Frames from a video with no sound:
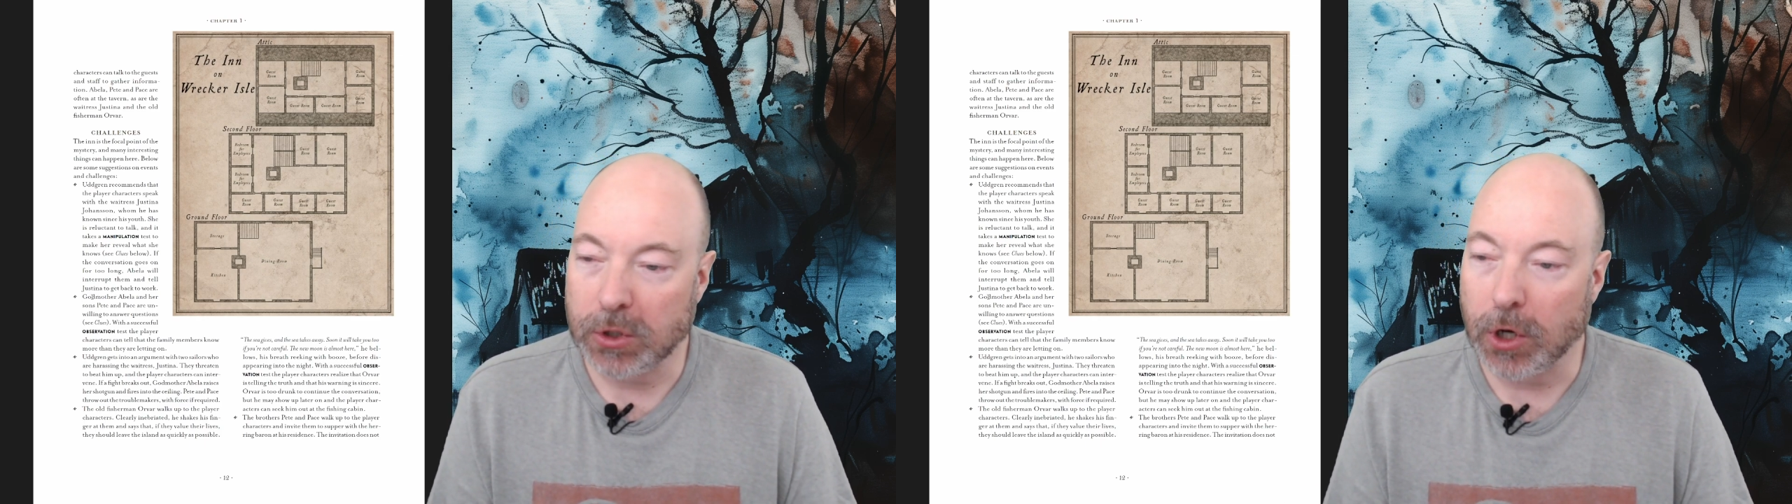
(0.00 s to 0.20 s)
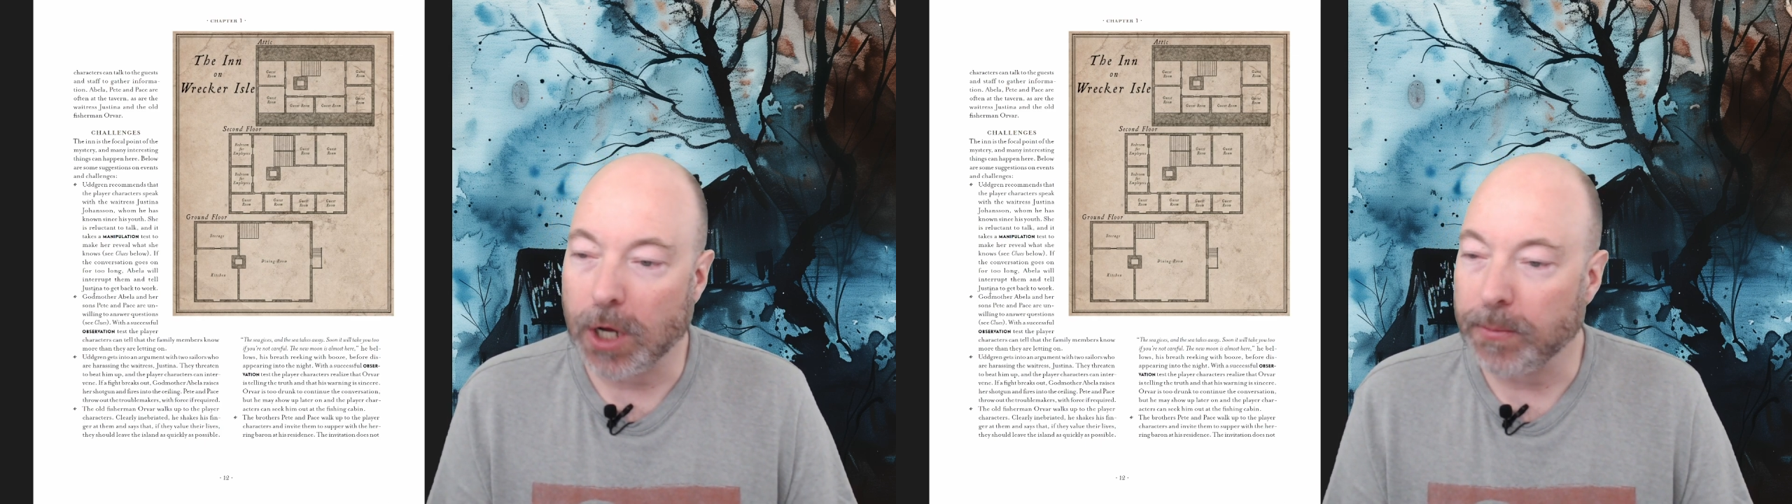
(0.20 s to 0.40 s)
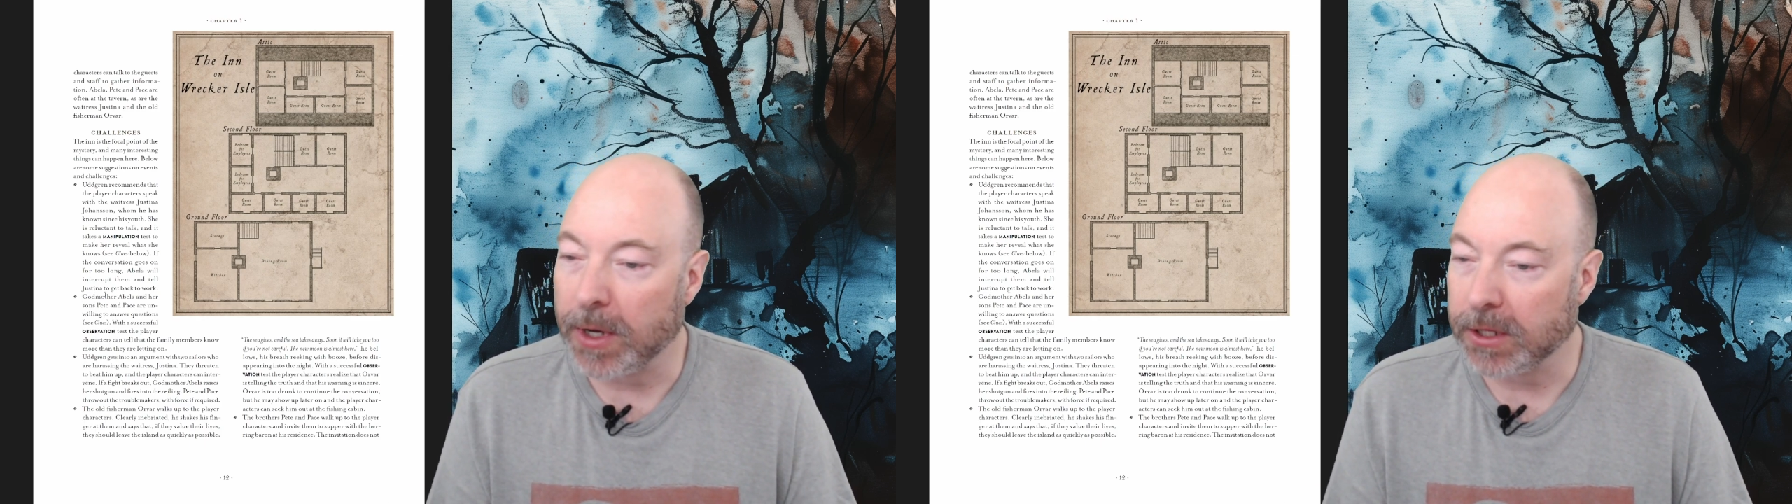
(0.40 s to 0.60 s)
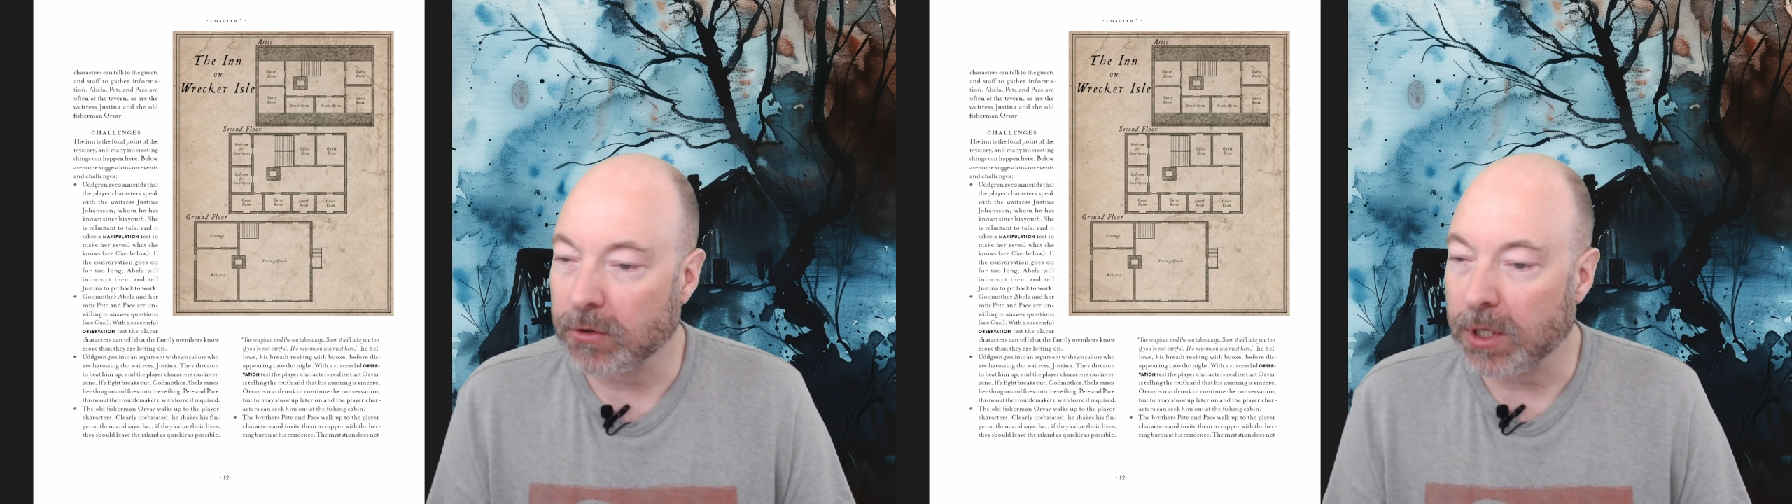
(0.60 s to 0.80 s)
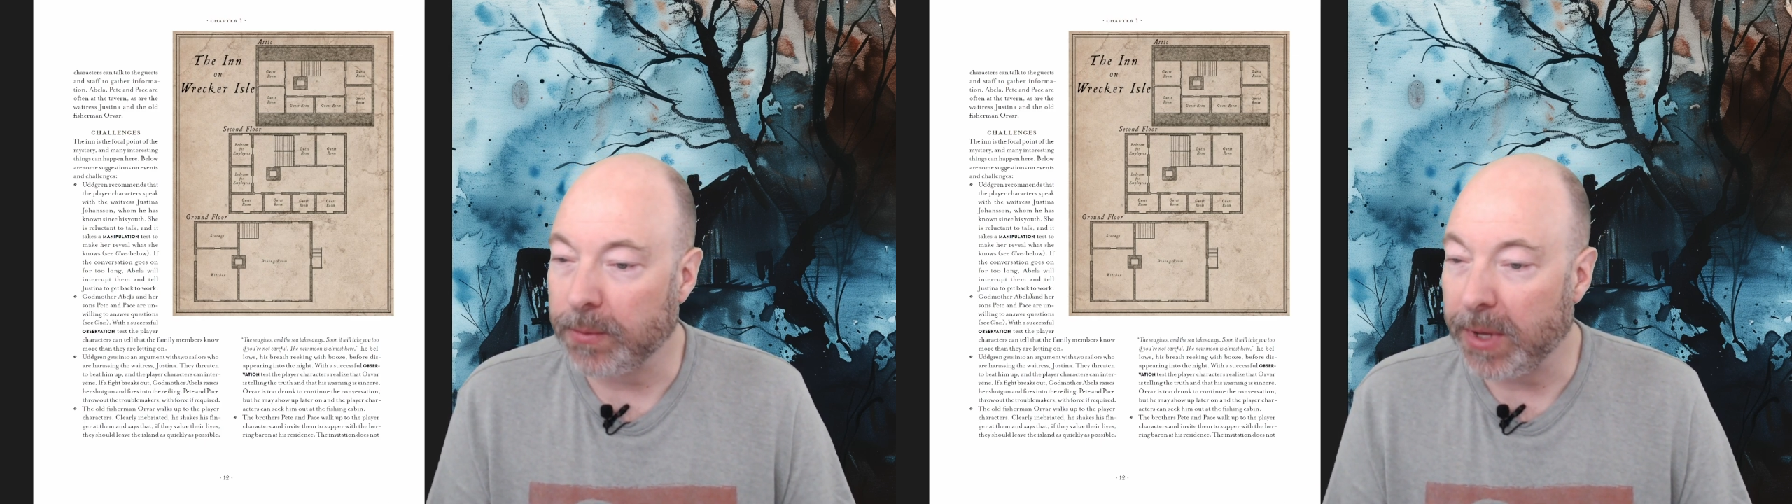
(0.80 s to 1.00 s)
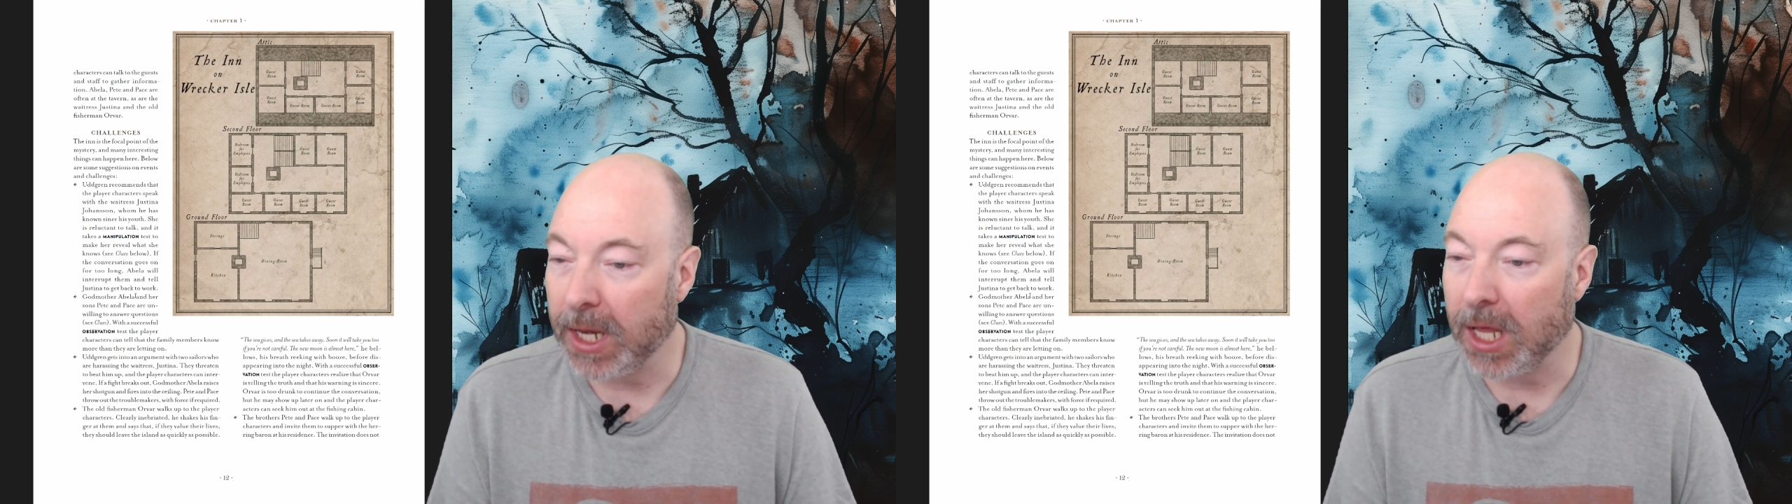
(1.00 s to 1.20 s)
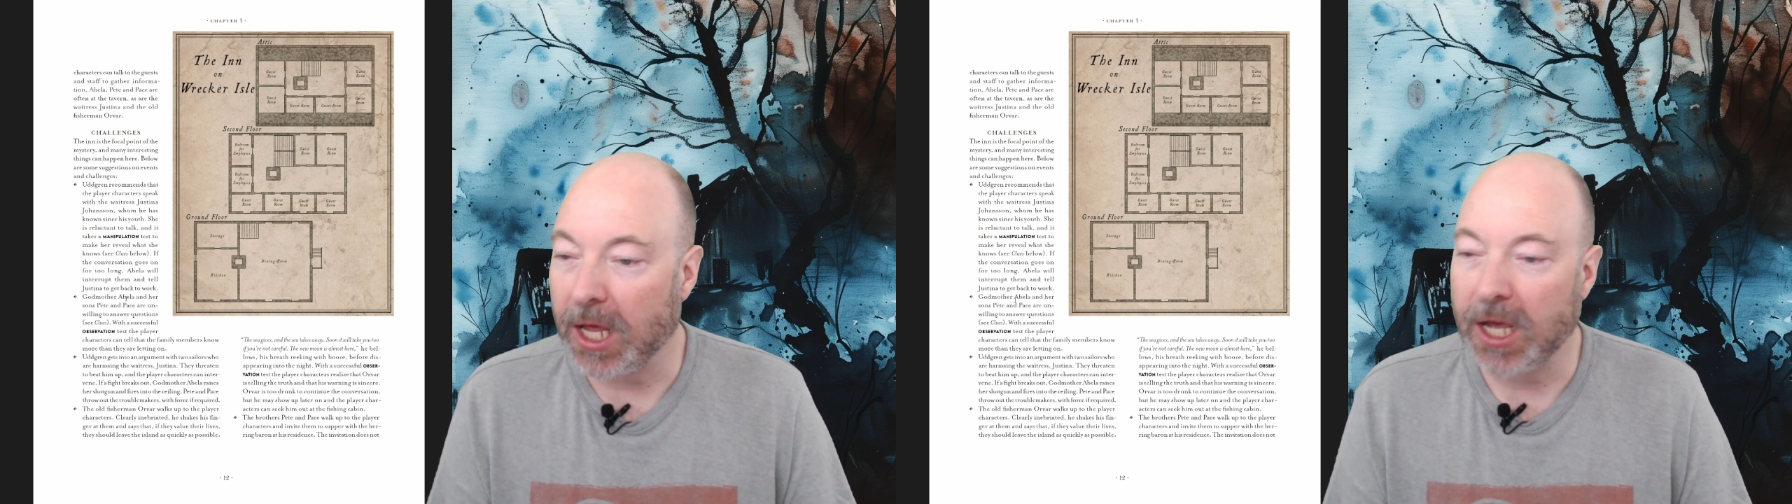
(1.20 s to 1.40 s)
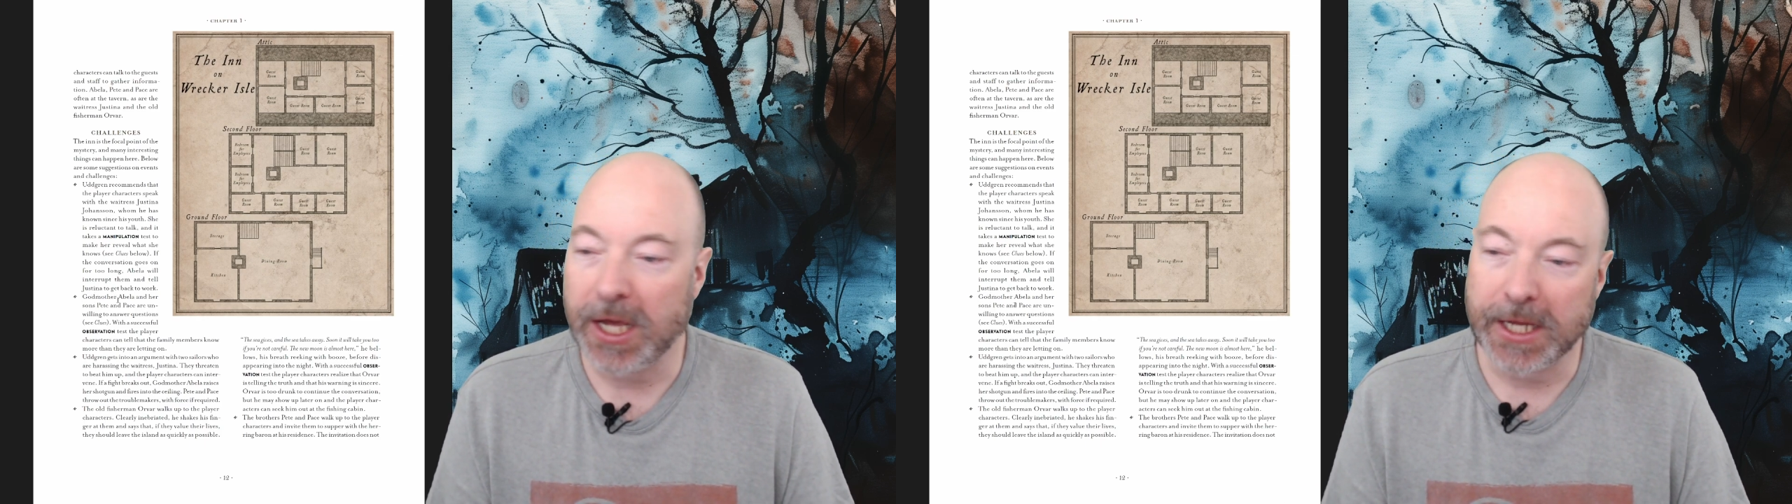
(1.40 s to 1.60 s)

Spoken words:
godmother Abella